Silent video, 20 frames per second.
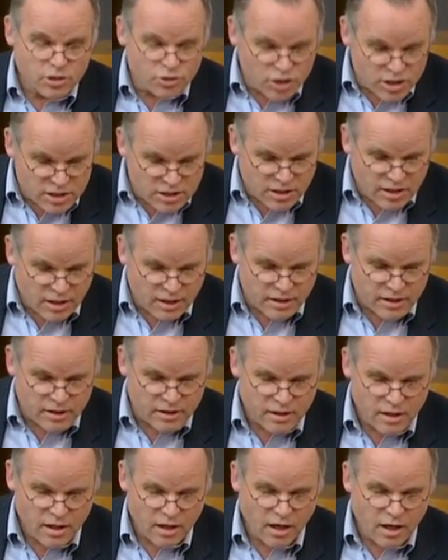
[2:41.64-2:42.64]

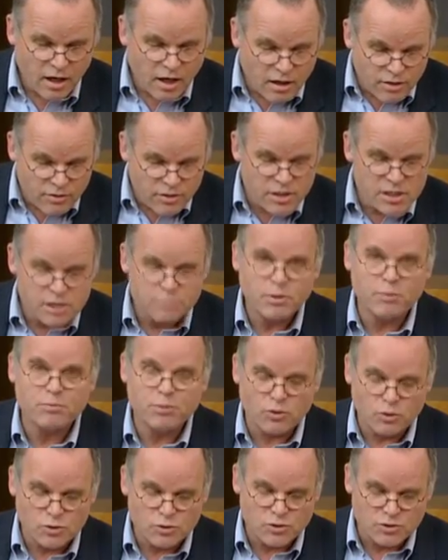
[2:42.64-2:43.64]
Critically, are these
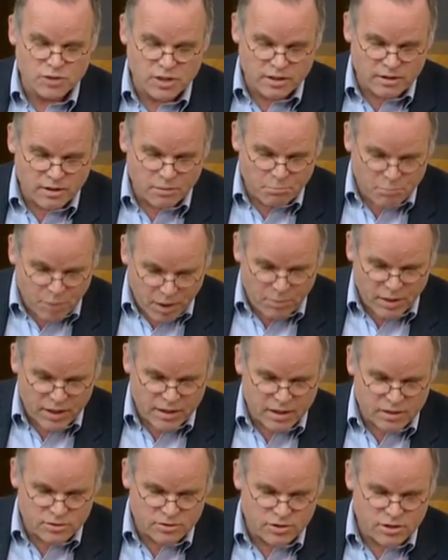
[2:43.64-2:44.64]
proposals in the
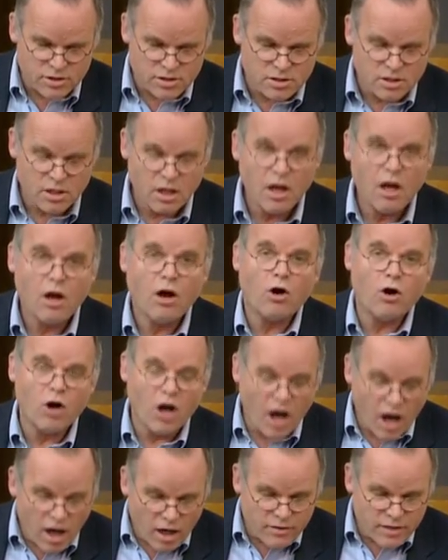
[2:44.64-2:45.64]
public interest,
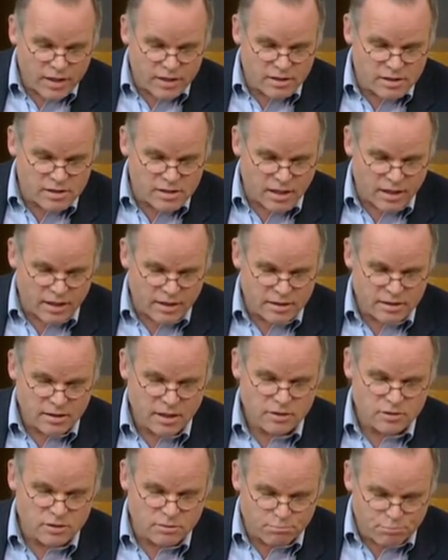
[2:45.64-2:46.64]
or are they
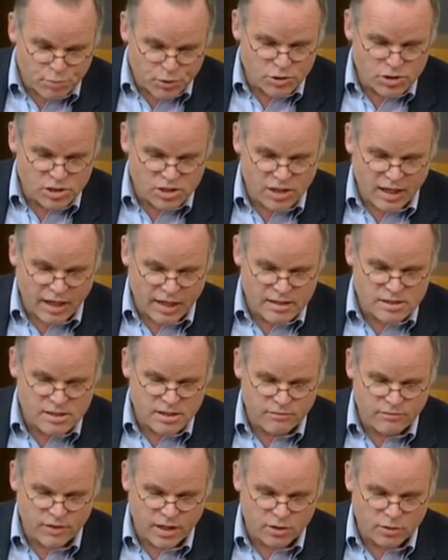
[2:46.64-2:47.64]
designed to boost the
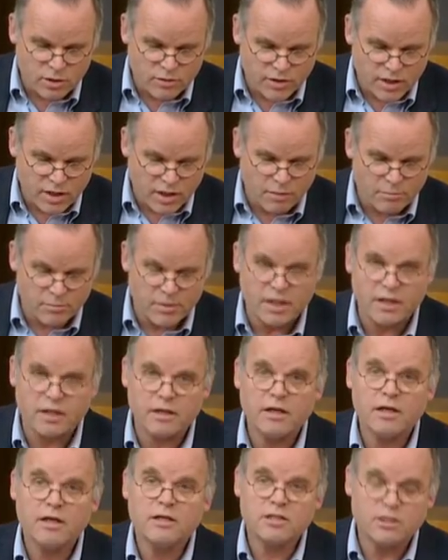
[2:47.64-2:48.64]
asset value of a
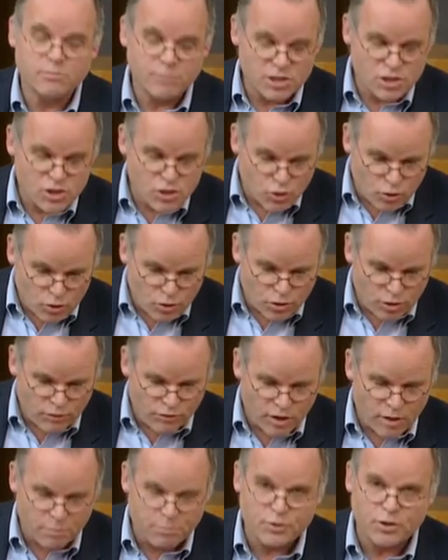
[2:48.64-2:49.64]
company to be sold
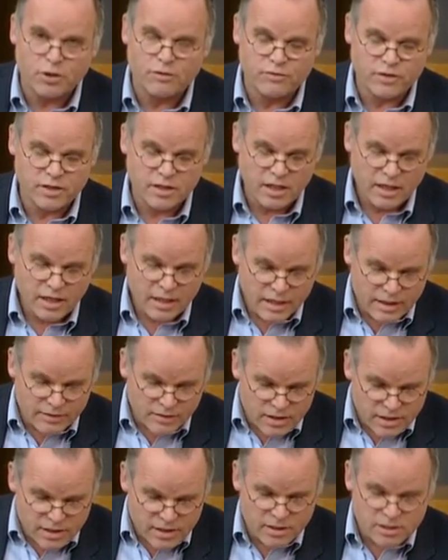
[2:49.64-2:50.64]
off at a profit
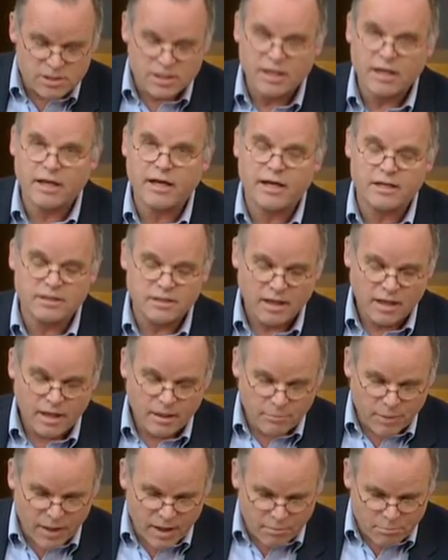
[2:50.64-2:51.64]
in the years ahead
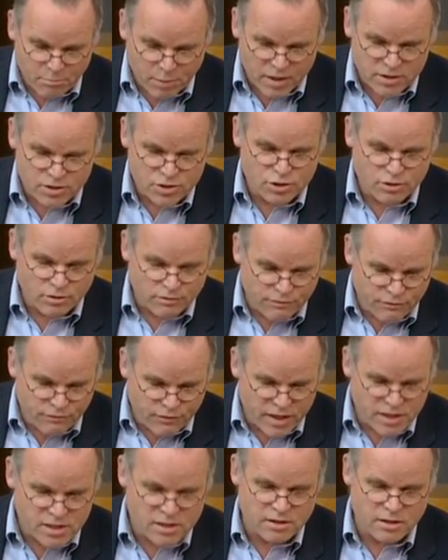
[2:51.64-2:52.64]
by a bunch of
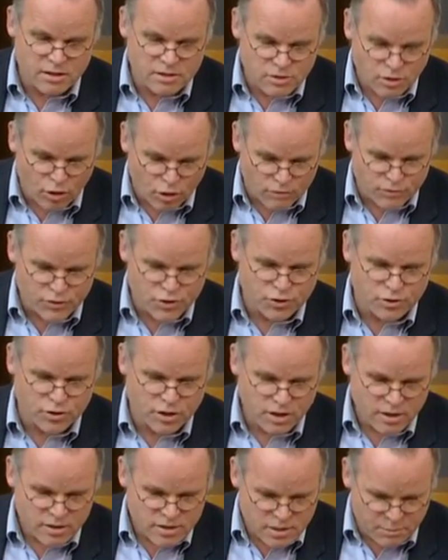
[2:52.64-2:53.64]
faceless
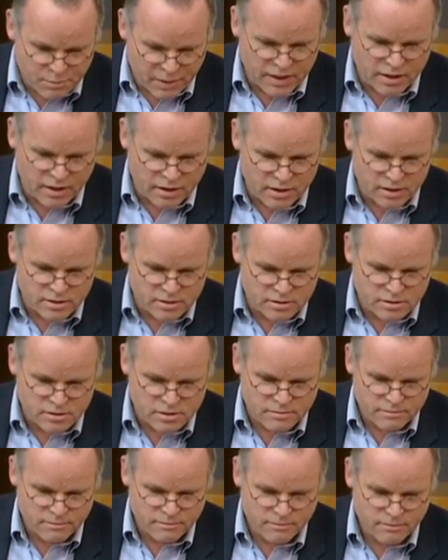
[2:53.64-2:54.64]
offshore
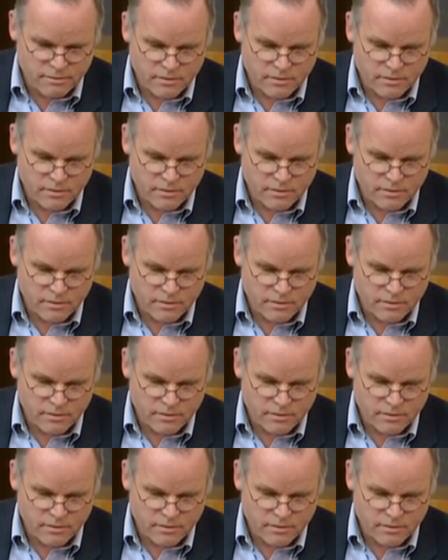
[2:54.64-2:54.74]
speculators?